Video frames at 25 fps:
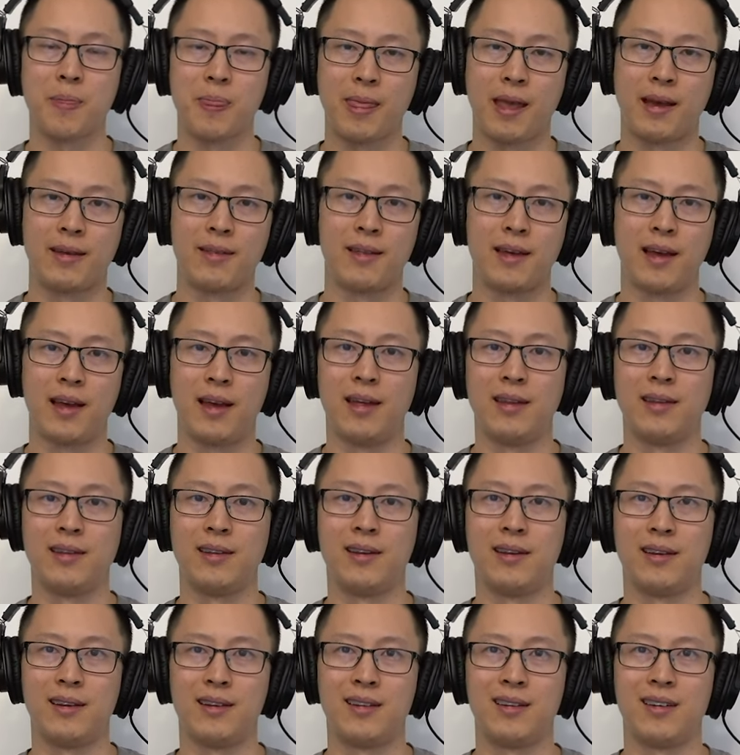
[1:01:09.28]

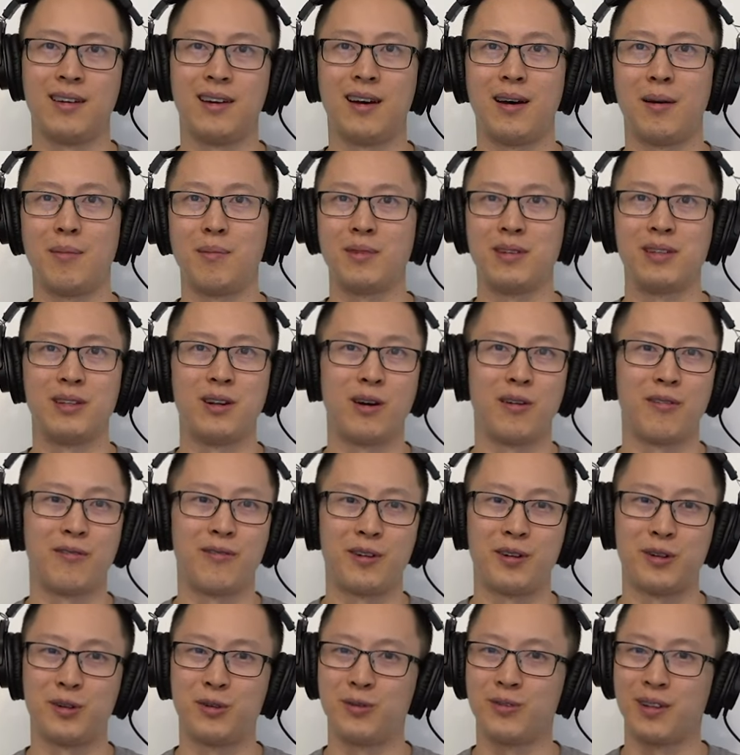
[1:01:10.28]
then, um, you know, if
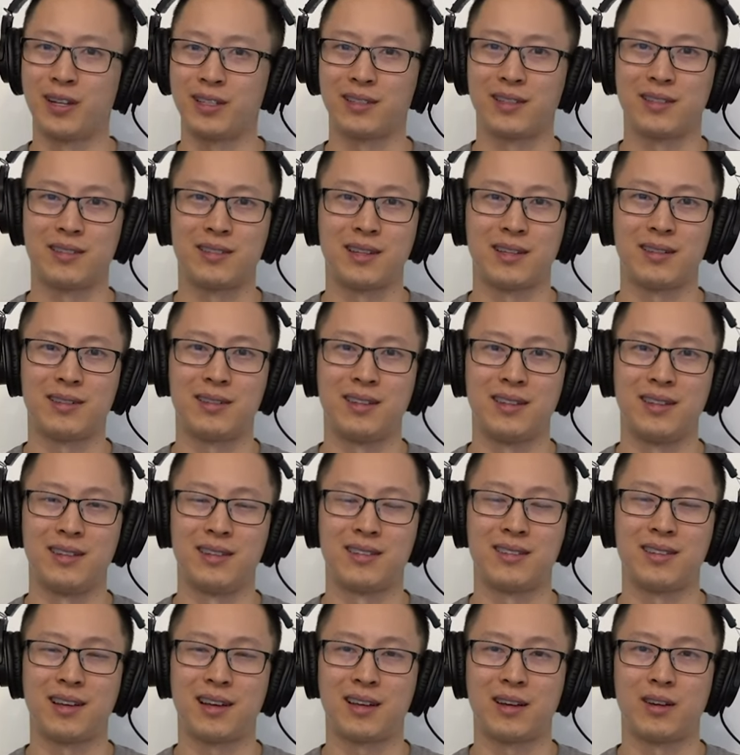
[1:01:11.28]
you're doing like the sixteen
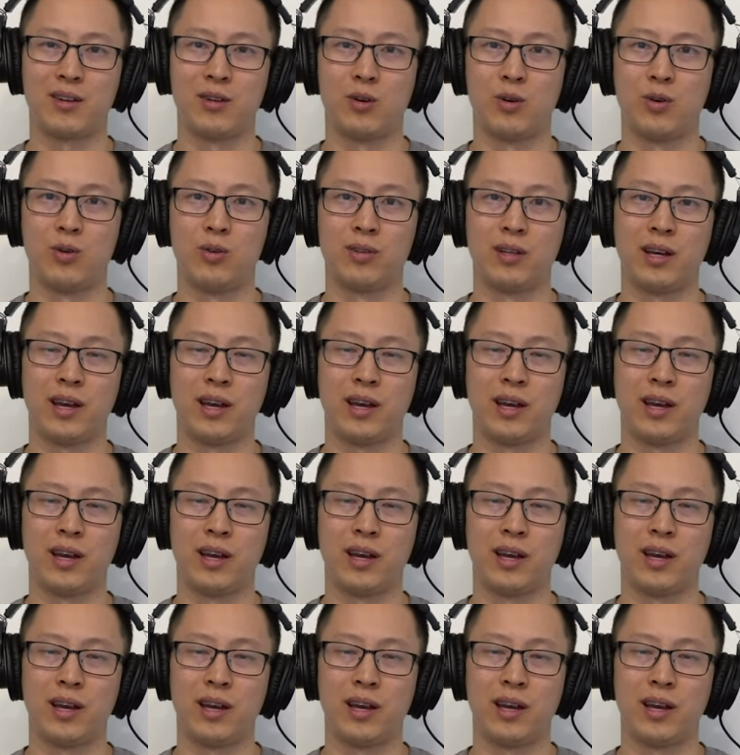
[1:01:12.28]
second hold